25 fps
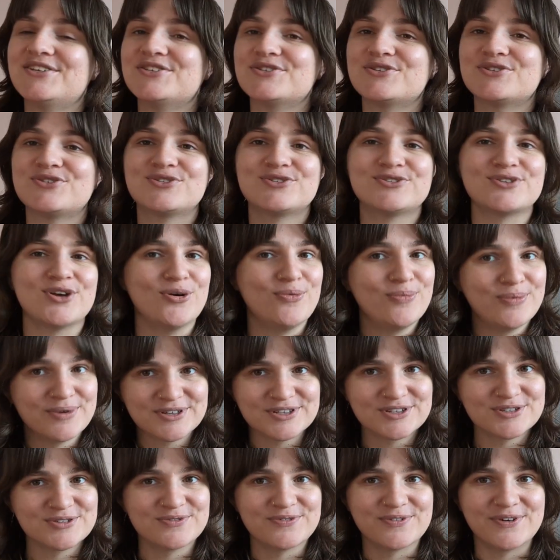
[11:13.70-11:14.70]
So
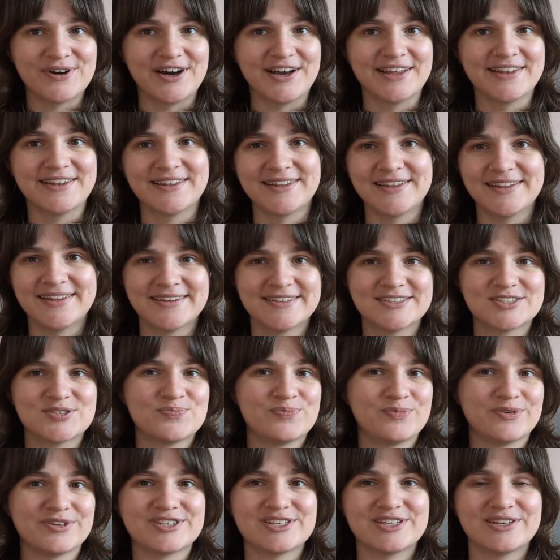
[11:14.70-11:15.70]
much fun,
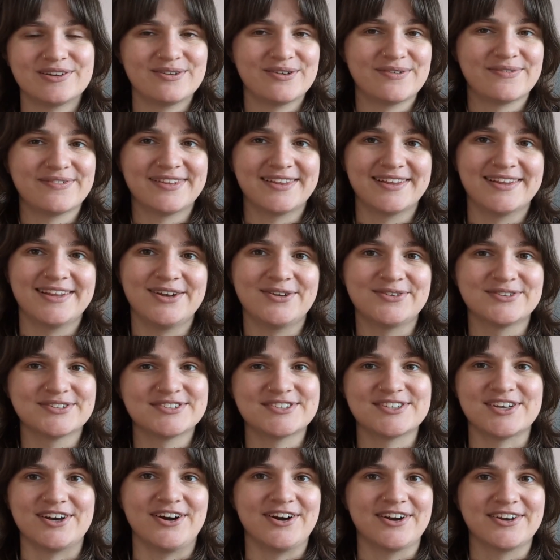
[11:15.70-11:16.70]
especially with little
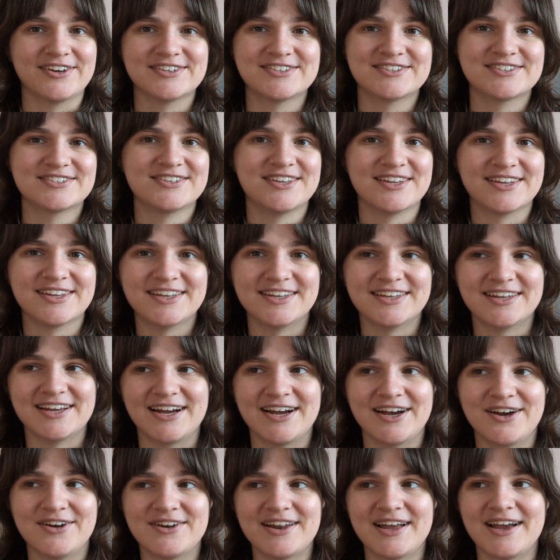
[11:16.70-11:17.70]
tongues sticking
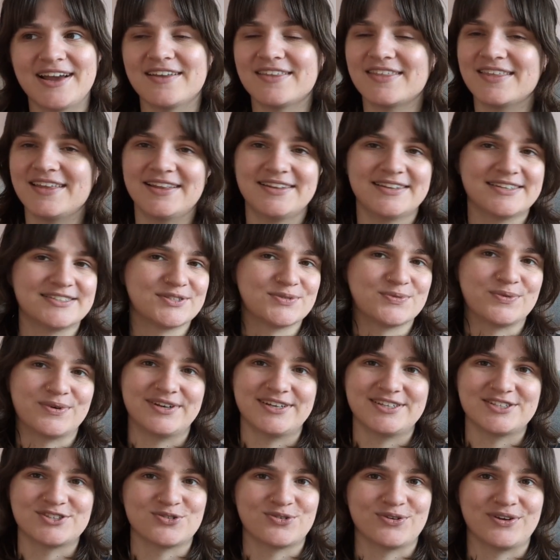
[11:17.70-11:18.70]
out. I think this
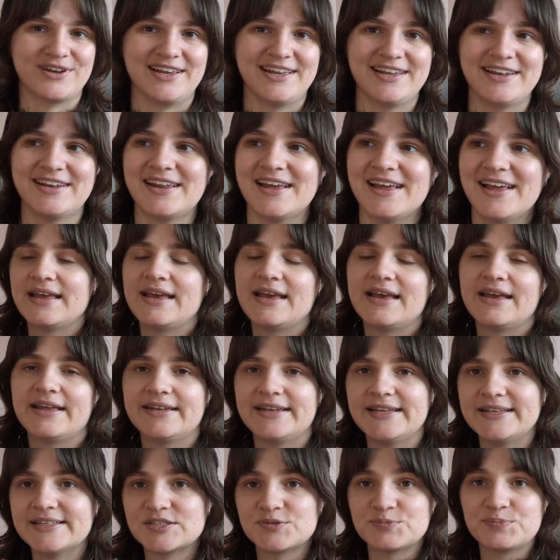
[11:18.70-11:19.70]
one is great.
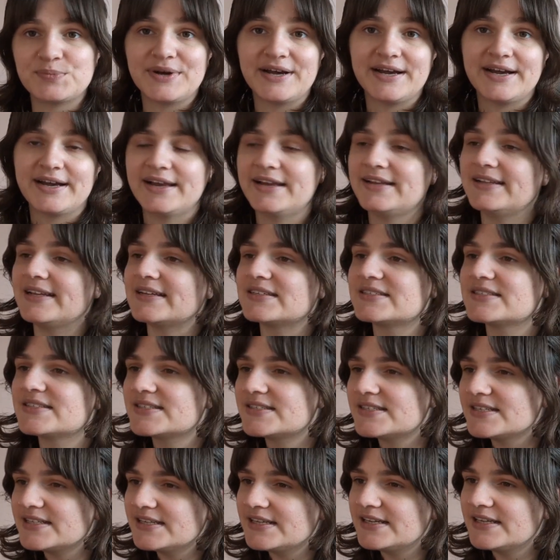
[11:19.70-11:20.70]
And it's by, let's
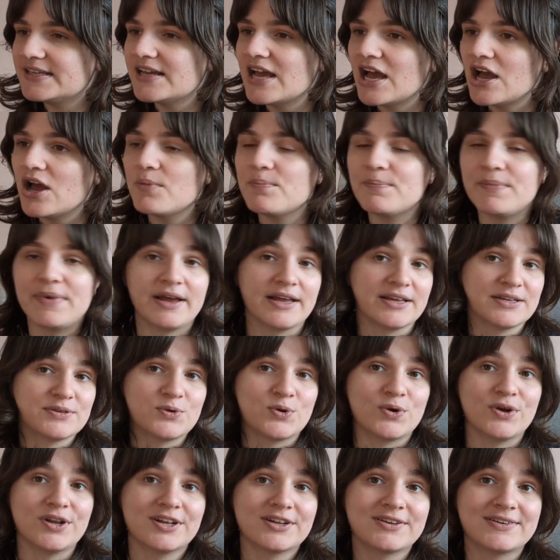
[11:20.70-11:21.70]
see, by
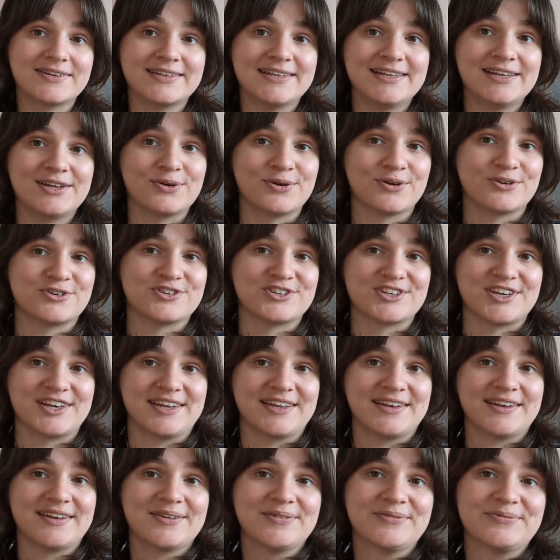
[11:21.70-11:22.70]
Chronically
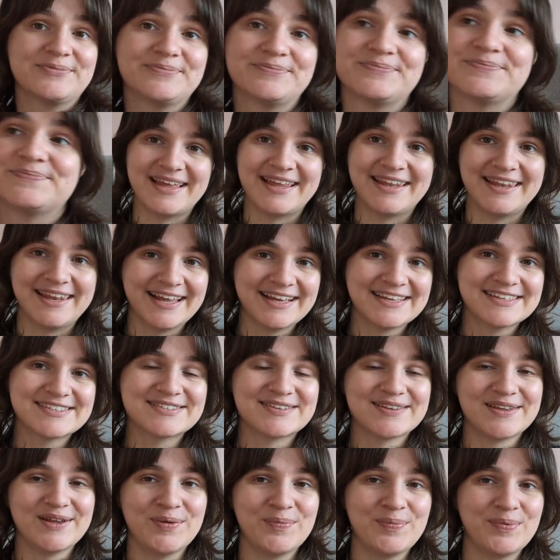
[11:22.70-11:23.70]
Crochet. Then
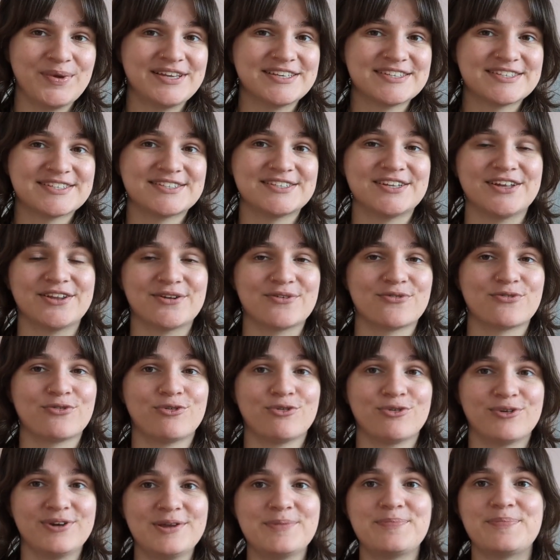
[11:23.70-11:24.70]
next up is another
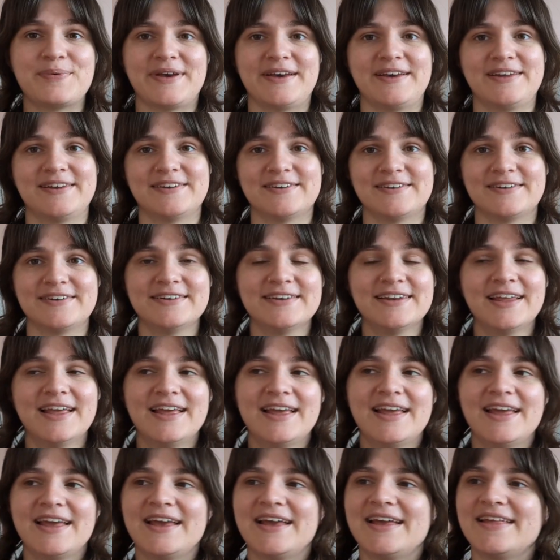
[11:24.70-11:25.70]
free pattern,
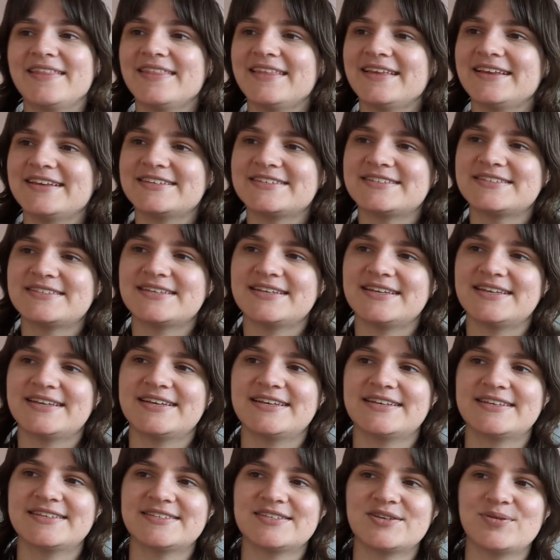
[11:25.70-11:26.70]
and this
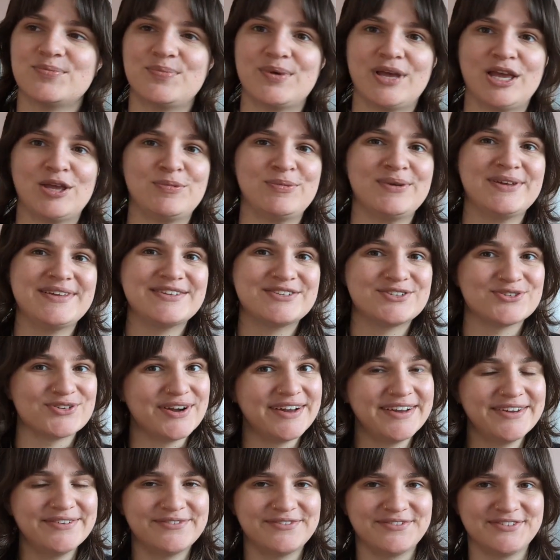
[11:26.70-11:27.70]
is a baby
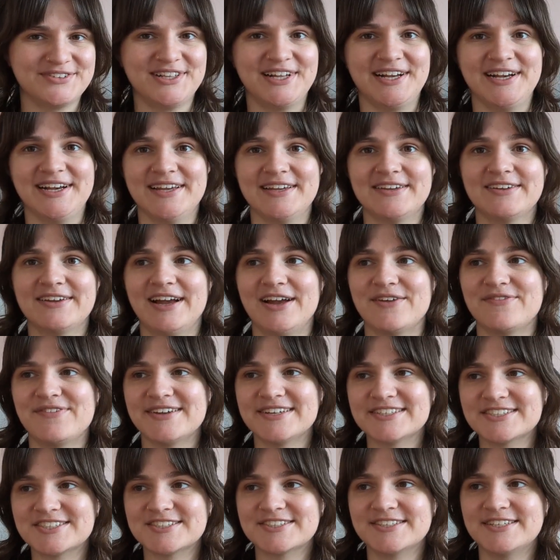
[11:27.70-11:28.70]
dragonfly. I've
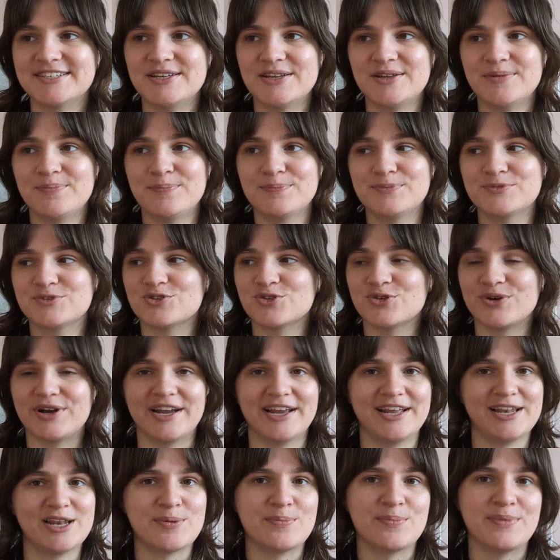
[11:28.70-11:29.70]
actually
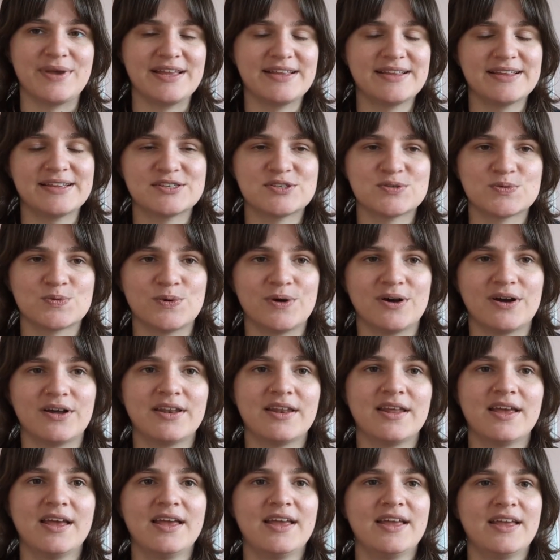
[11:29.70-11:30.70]
tried and made this
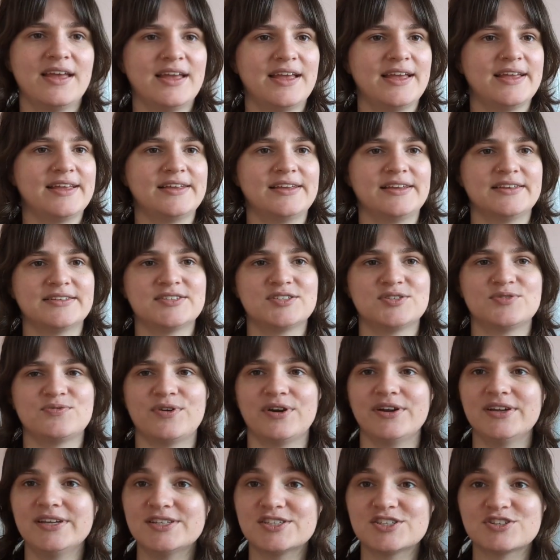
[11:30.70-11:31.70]
one. It's
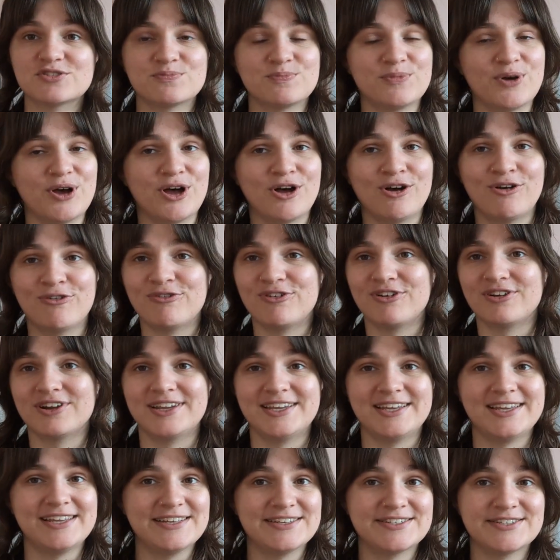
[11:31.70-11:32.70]
very small, very
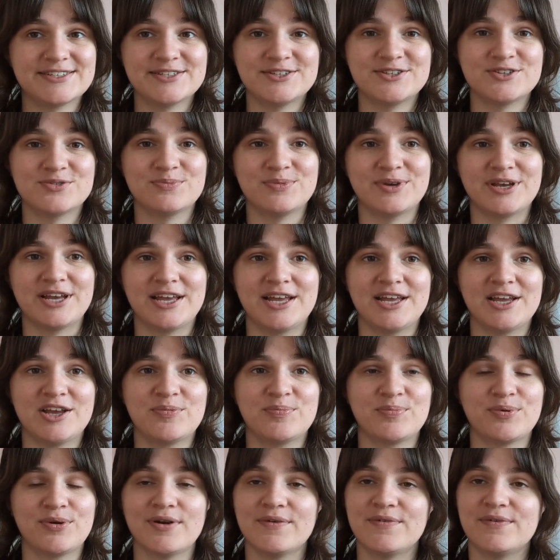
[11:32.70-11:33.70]
easy to
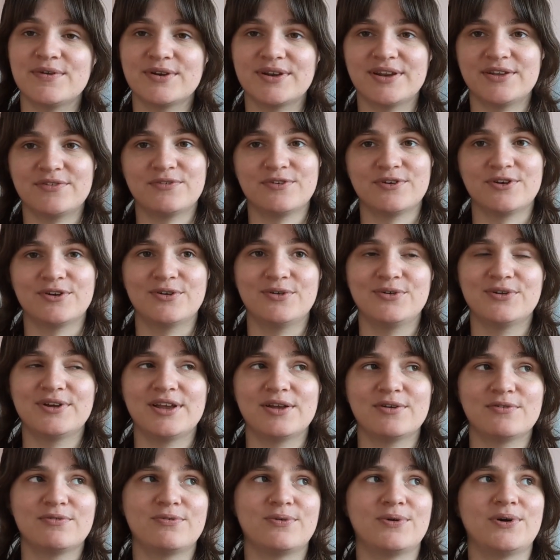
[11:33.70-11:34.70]
make, perfect if you're
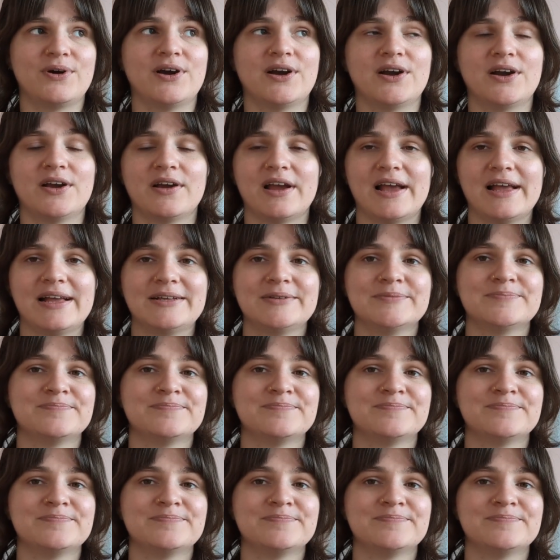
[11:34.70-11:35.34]
looking for